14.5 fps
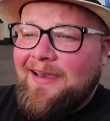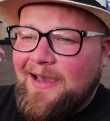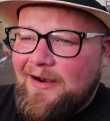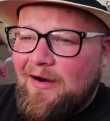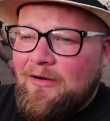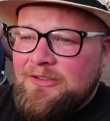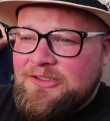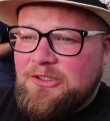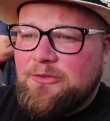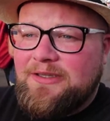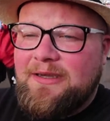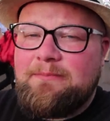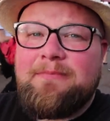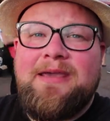and also
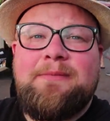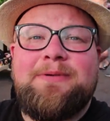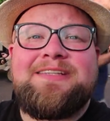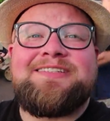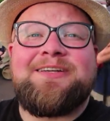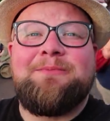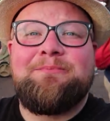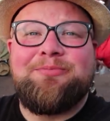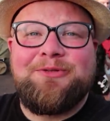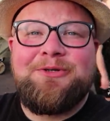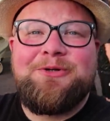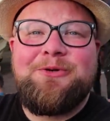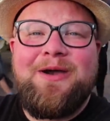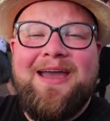get maybe some
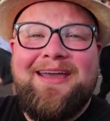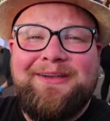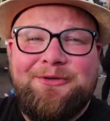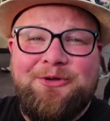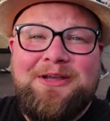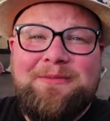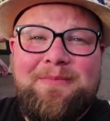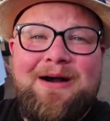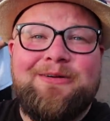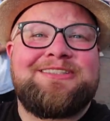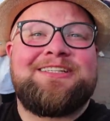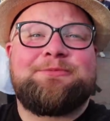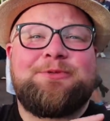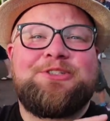blue and green
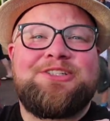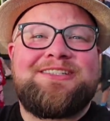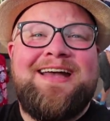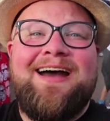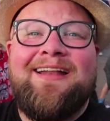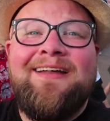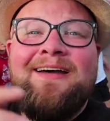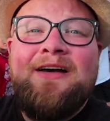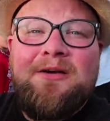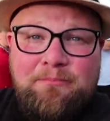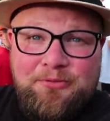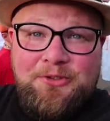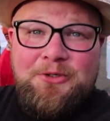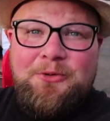milk since we just had
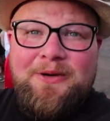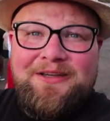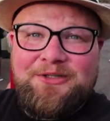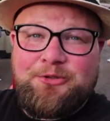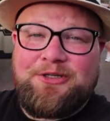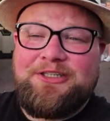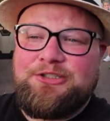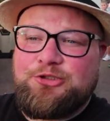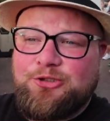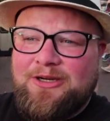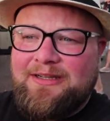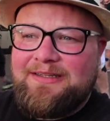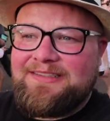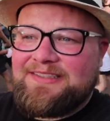blue and green
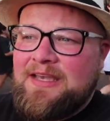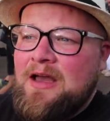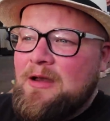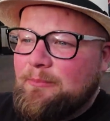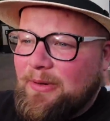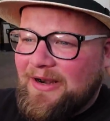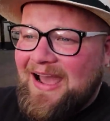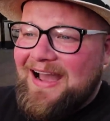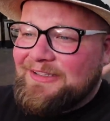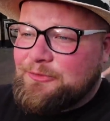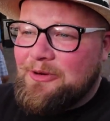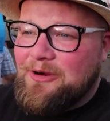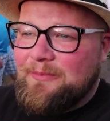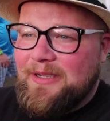drinks. But
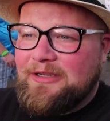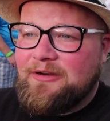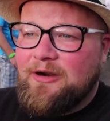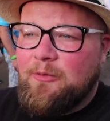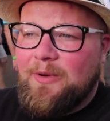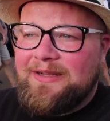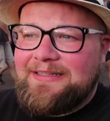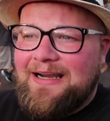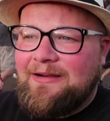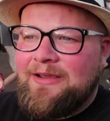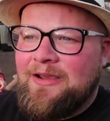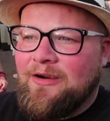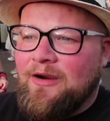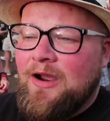as we were making our way down
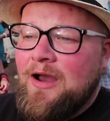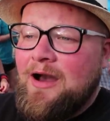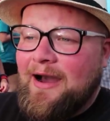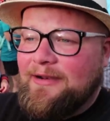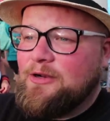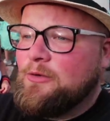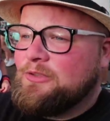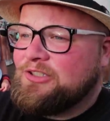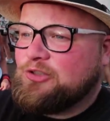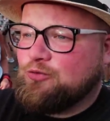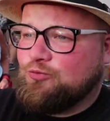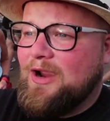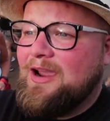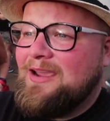here, I noticed
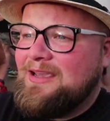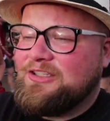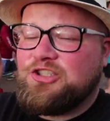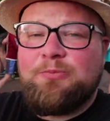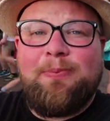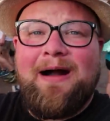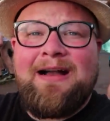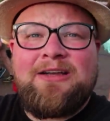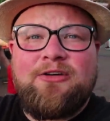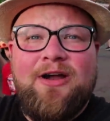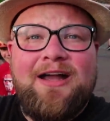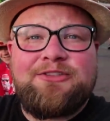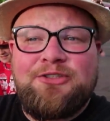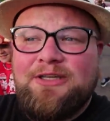Rey and Chewbacca are
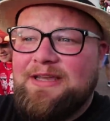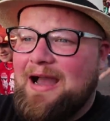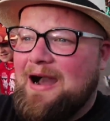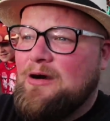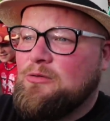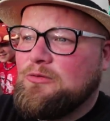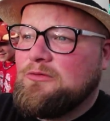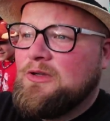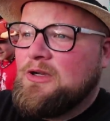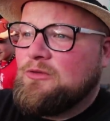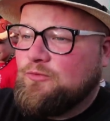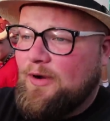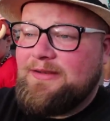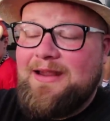actually out
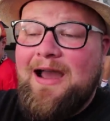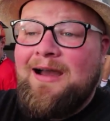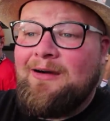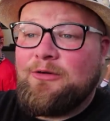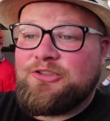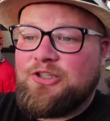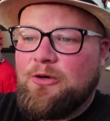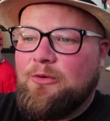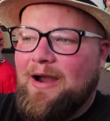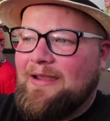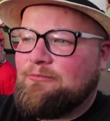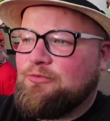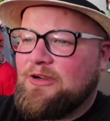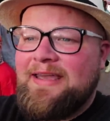right now, so I
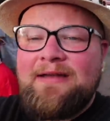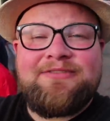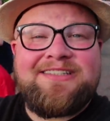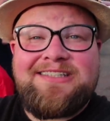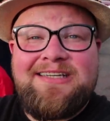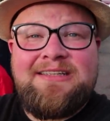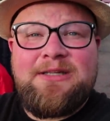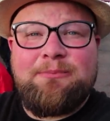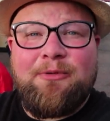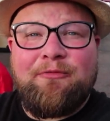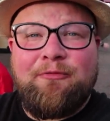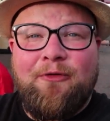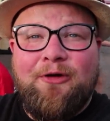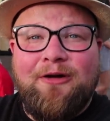really haven't seen them
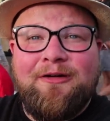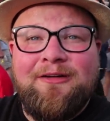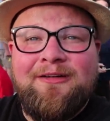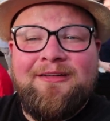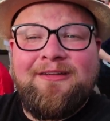before.